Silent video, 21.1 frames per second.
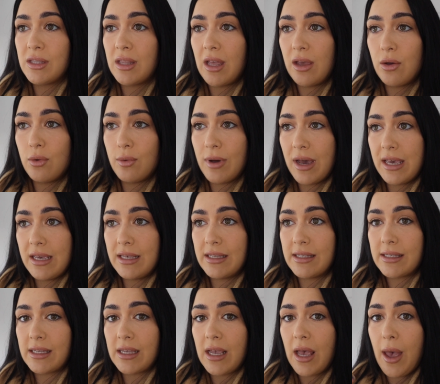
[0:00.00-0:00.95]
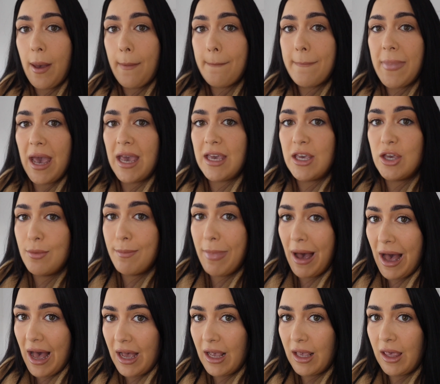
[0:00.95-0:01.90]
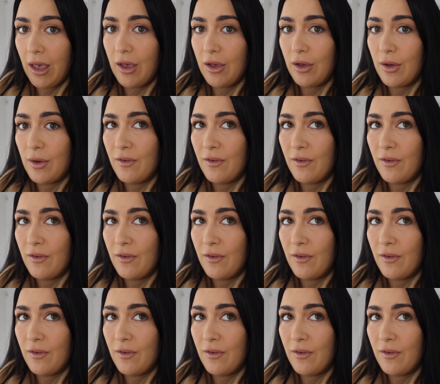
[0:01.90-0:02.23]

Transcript: they always pay you back